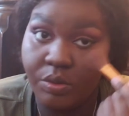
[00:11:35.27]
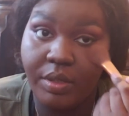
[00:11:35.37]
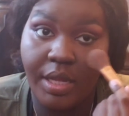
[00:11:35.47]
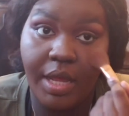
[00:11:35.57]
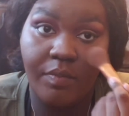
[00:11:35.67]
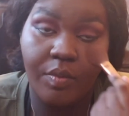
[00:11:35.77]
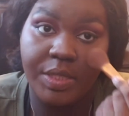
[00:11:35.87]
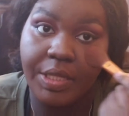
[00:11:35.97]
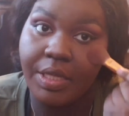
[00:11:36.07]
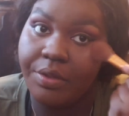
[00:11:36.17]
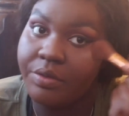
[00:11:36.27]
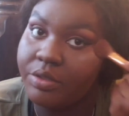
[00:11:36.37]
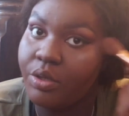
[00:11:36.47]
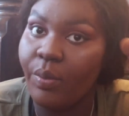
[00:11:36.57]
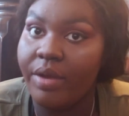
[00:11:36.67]
you can't have one without the other. There's
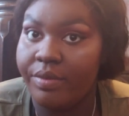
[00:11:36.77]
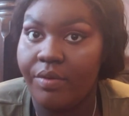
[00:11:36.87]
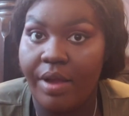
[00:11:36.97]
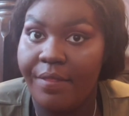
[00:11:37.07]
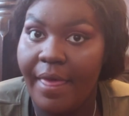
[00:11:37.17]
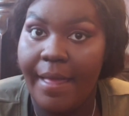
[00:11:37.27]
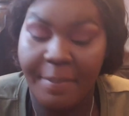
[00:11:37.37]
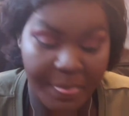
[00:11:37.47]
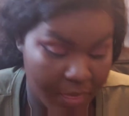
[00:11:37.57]
no way around that.